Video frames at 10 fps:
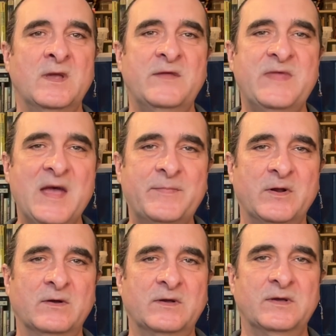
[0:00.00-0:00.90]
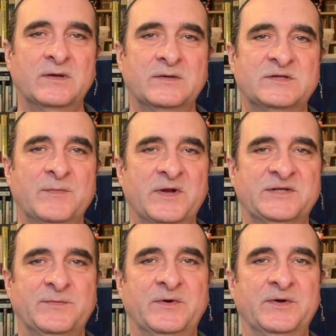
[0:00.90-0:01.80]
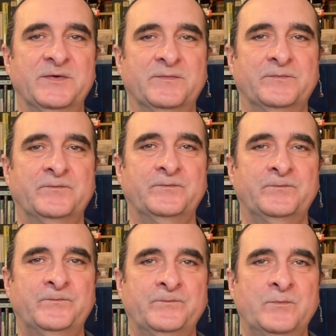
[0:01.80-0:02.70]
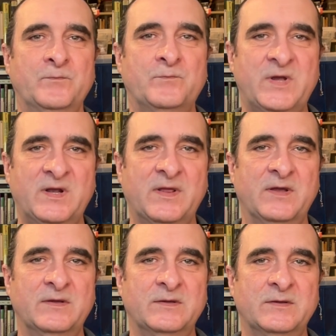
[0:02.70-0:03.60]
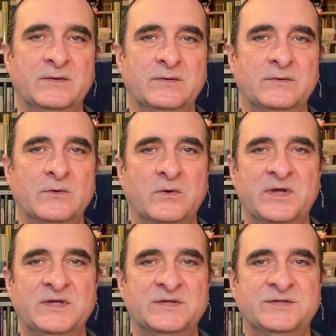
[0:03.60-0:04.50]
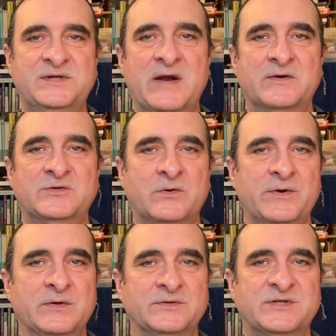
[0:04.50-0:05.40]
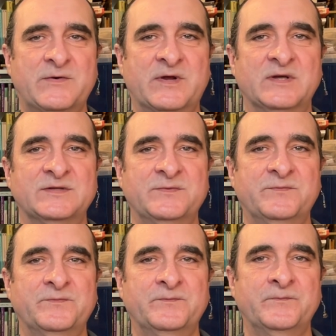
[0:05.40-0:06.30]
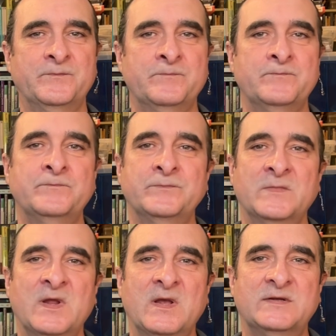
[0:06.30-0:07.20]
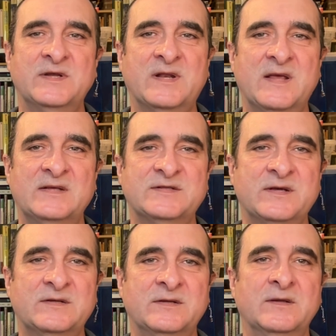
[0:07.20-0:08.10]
In the epilogue to Money to Burn, Piglia, or his narratorial surrogate, declares that